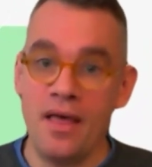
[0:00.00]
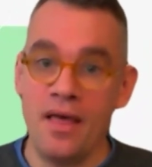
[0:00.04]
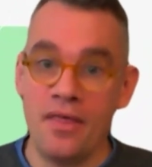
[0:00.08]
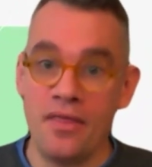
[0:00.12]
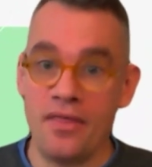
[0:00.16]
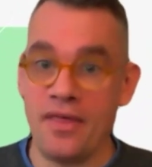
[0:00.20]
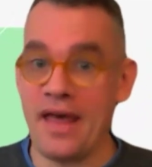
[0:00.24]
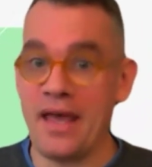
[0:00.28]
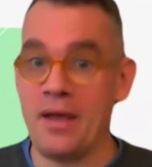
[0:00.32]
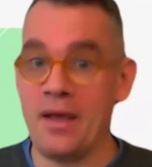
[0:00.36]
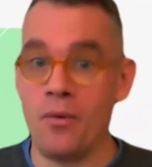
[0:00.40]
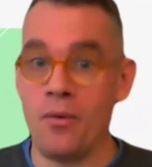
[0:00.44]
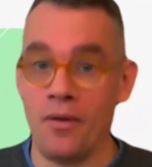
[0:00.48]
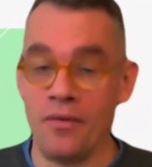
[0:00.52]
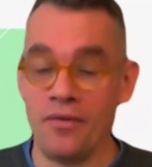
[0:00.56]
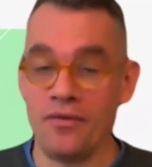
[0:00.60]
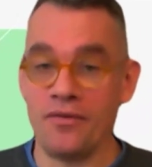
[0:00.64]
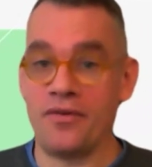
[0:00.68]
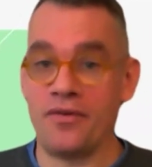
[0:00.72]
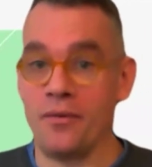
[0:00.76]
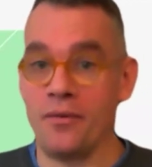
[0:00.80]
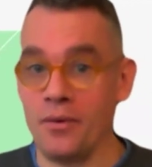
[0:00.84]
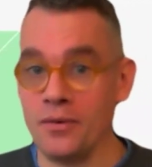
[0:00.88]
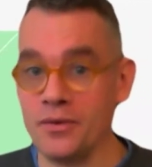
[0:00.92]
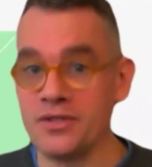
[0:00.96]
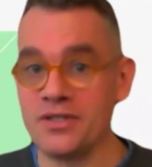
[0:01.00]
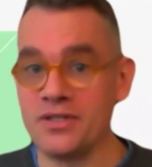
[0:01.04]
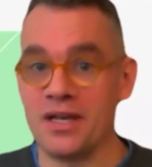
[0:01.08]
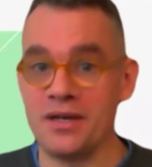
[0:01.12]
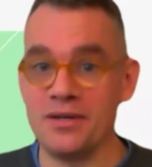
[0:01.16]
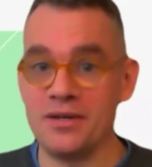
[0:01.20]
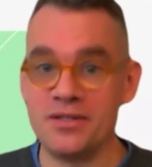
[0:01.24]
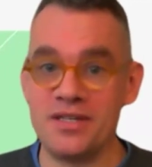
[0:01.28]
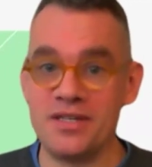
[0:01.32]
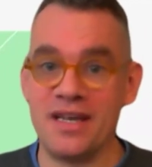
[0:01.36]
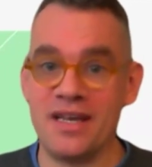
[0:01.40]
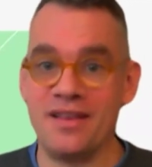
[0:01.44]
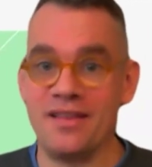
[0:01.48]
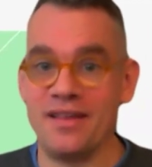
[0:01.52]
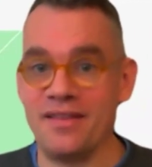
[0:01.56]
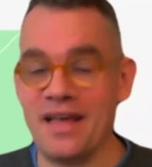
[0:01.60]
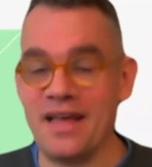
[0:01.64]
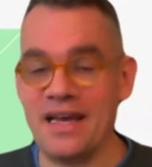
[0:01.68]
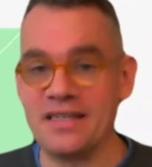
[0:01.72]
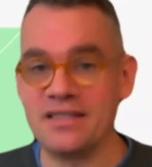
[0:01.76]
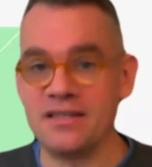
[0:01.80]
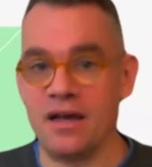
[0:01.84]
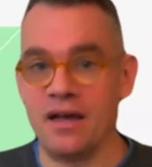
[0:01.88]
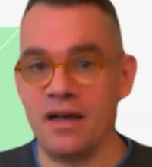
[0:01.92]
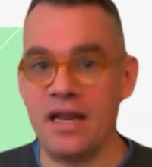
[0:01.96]
They want to also see that
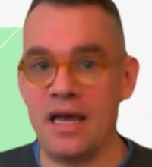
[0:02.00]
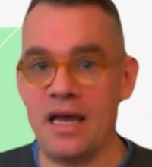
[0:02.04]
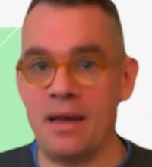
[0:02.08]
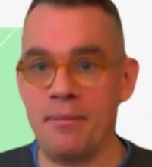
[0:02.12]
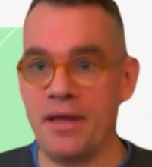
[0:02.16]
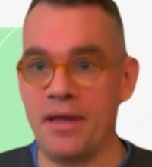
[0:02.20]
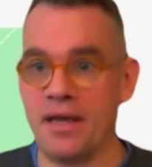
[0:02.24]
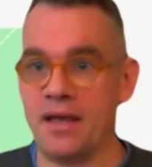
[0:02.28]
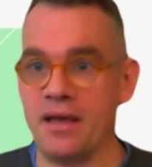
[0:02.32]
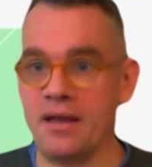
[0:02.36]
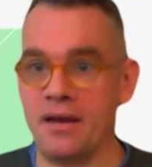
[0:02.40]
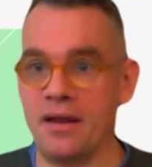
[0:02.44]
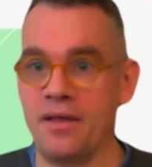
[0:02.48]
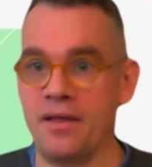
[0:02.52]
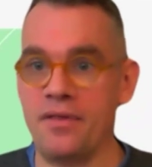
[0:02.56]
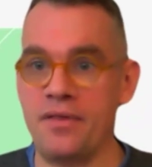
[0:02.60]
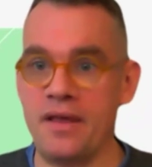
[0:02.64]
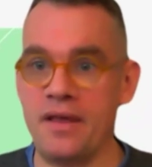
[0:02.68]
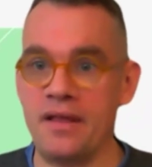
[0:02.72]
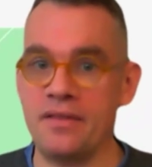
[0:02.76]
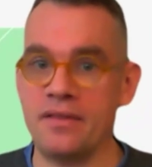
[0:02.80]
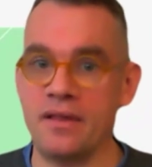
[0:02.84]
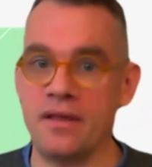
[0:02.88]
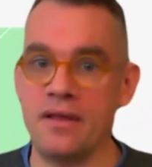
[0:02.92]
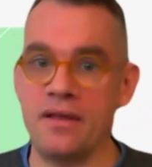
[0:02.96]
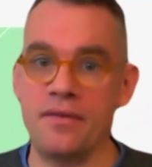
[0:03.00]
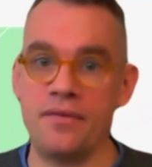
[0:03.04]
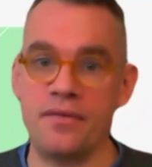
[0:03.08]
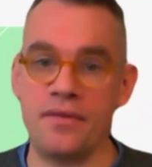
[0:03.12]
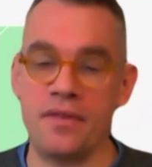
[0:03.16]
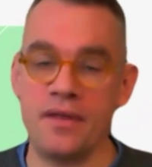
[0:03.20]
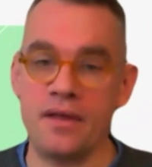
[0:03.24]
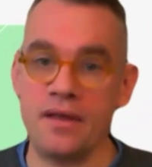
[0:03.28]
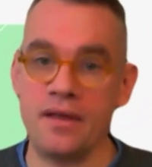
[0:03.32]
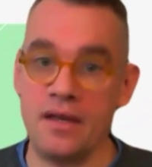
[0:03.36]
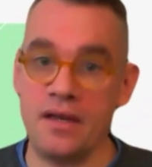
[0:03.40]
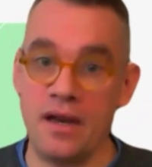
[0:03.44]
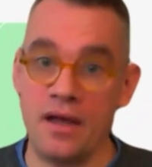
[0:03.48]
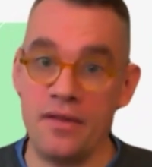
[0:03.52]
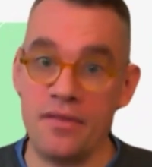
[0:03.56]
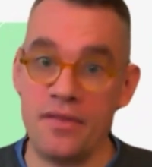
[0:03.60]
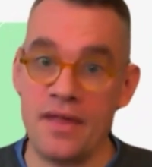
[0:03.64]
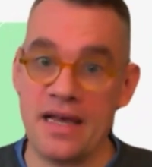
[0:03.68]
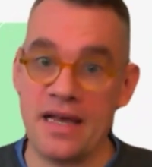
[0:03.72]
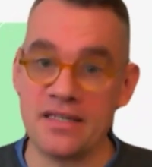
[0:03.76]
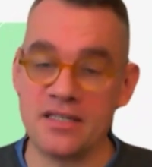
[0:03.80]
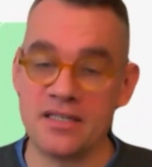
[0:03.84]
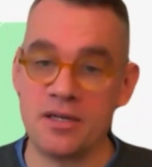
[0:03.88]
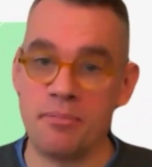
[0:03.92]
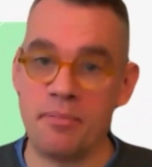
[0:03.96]
they're dynamic, and I think that
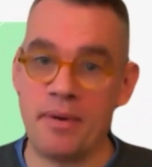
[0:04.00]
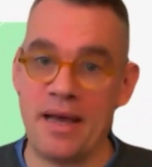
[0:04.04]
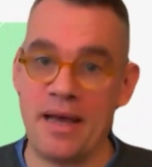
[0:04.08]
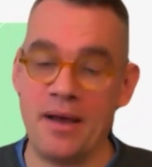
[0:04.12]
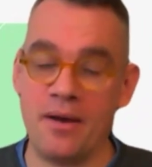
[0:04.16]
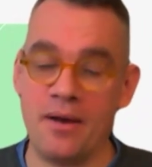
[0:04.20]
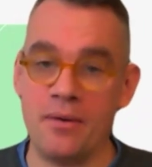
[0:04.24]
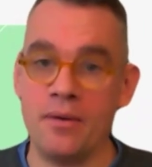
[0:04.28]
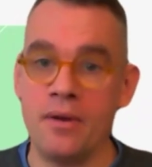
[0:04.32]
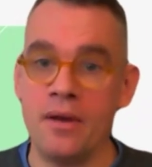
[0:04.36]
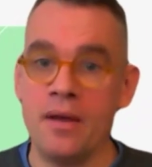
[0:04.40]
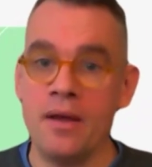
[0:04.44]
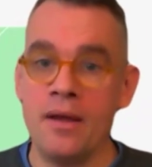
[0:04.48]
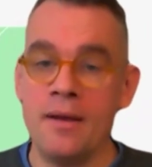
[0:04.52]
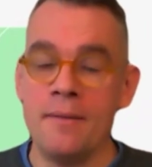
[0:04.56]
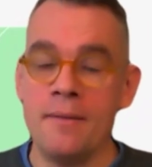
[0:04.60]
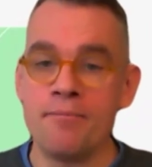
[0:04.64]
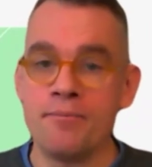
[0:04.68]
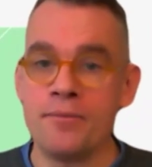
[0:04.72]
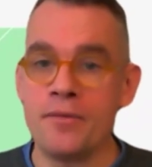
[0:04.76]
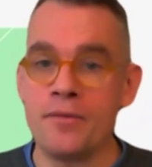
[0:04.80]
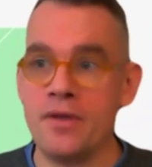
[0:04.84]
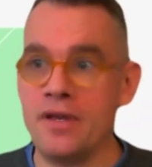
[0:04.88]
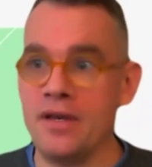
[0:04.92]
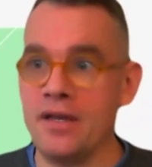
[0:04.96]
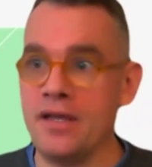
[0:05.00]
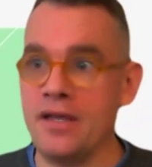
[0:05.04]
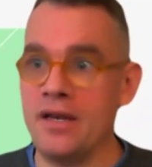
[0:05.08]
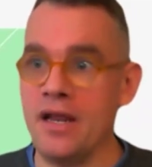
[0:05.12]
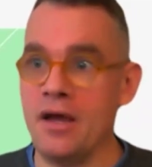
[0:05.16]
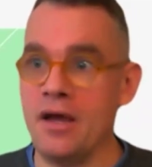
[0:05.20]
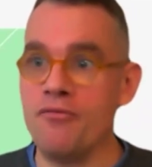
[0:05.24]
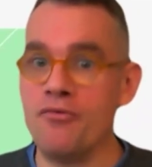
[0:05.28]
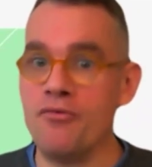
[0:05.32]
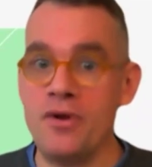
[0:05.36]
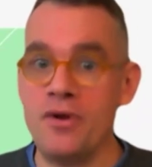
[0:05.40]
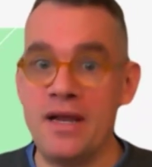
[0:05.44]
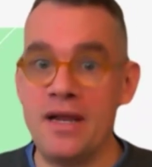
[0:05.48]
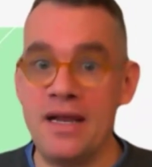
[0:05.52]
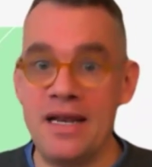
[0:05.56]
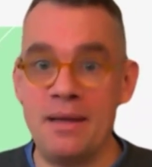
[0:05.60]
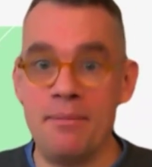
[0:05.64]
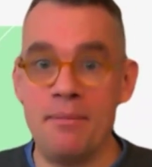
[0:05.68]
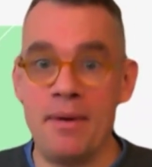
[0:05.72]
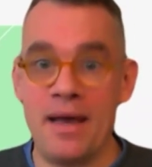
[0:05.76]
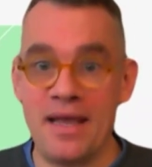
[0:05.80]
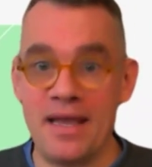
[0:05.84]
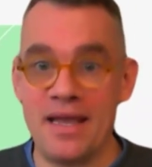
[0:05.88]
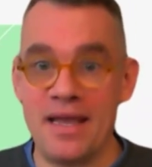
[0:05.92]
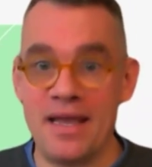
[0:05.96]
that's about really
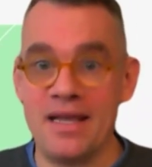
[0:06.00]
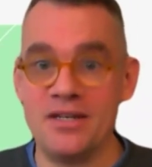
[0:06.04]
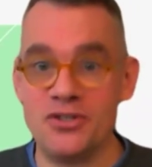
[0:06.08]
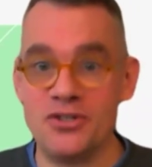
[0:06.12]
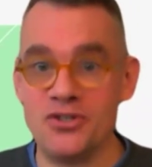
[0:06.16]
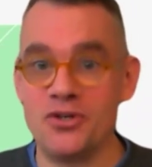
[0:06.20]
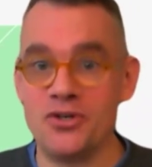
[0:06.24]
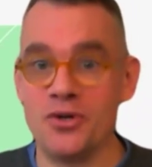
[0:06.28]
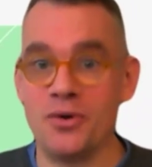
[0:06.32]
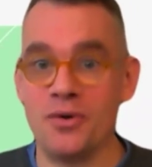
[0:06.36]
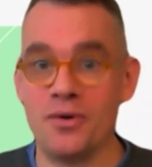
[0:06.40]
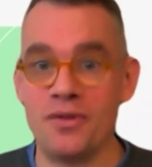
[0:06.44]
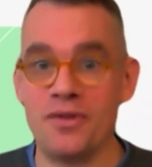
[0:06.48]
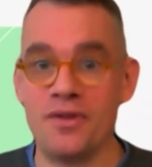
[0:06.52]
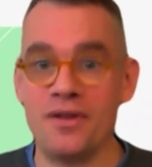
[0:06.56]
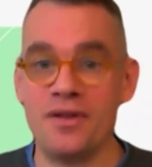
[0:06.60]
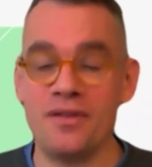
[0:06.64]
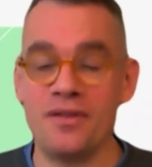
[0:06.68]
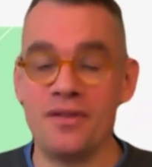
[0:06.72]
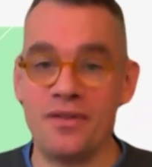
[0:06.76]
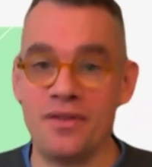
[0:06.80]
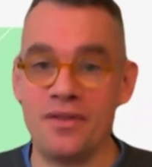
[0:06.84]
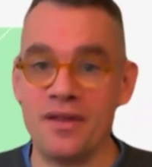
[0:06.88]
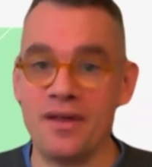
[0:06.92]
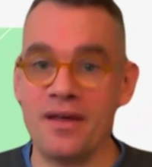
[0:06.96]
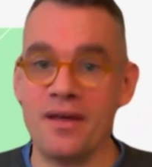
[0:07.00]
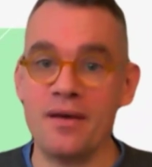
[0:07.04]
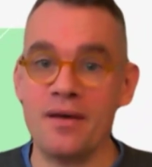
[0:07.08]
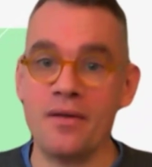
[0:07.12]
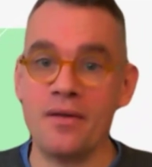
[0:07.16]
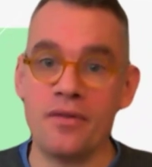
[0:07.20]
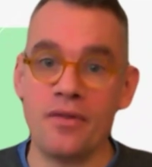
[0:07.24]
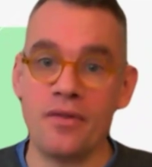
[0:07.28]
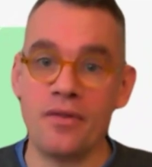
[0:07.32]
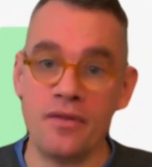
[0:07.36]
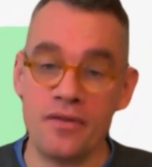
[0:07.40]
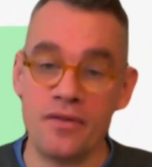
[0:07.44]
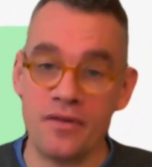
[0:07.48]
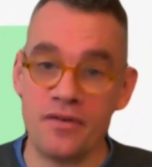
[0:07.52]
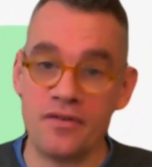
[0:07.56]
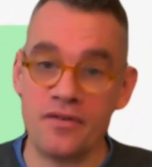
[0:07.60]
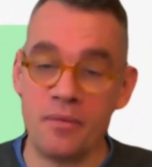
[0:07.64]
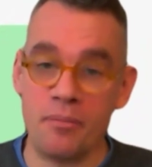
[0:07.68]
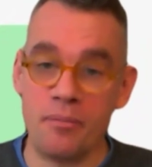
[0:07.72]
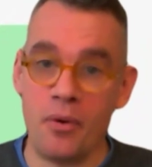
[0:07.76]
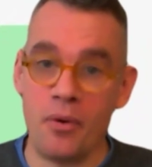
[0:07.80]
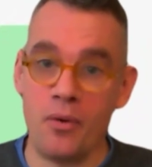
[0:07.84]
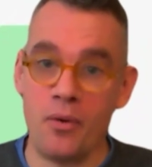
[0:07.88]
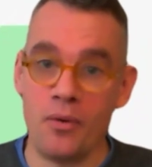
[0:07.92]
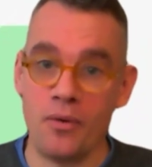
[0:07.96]
making sure that the
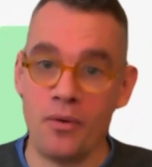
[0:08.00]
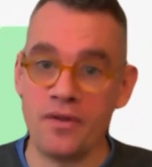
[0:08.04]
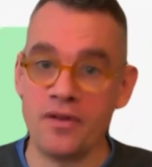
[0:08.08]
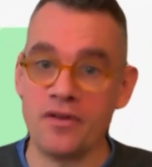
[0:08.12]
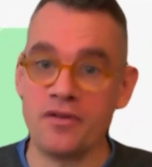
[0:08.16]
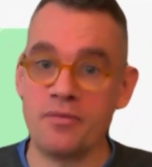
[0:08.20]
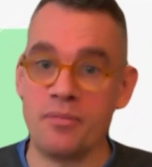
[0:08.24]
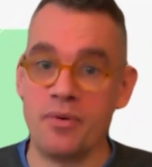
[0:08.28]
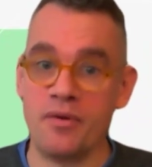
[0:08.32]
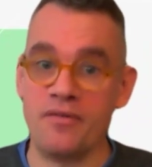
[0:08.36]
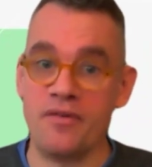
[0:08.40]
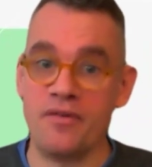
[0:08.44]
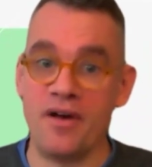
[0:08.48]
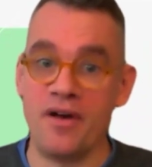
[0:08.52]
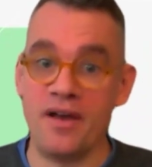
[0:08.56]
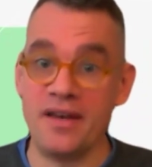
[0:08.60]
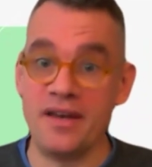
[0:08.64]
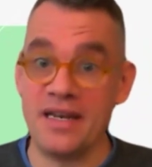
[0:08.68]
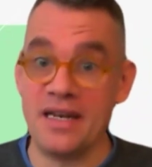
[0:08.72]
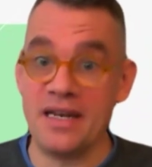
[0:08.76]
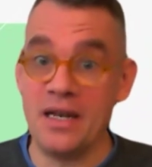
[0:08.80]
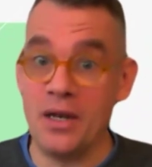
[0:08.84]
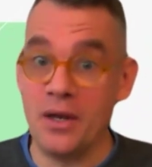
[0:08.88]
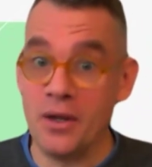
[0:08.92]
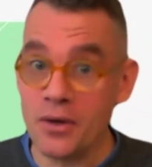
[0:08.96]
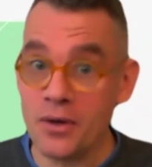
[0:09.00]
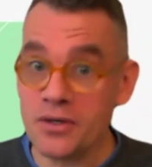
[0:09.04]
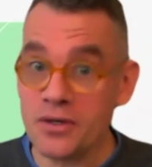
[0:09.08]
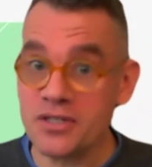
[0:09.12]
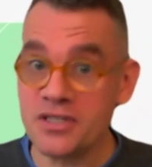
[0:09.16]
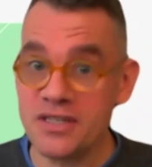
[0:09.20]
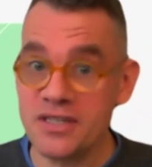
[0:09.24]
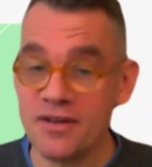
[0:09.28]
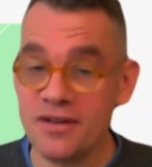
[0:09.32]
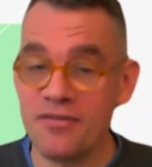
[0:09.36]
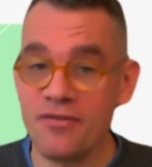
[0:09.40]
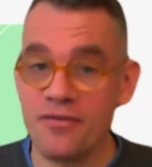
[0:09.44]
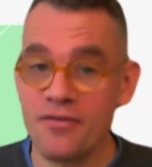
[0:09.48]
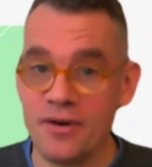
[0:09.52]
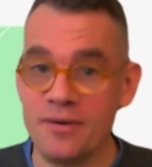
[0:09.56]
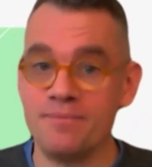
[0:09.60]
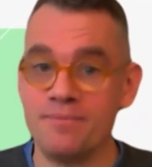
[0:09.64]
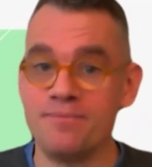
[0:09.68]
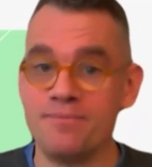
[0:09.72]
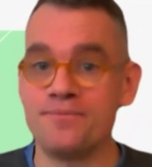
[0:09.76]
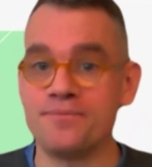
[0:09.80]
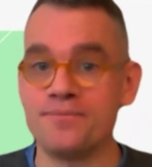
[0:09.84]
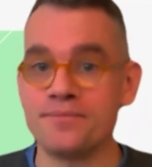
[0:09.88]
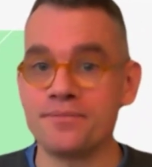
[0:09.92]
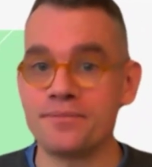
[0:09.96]
support that's provided looks
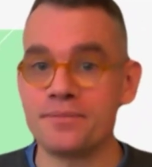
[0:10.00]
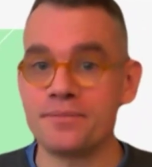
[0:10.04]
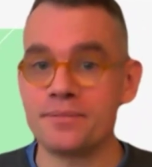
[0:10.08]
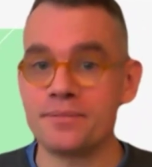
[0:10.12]
different.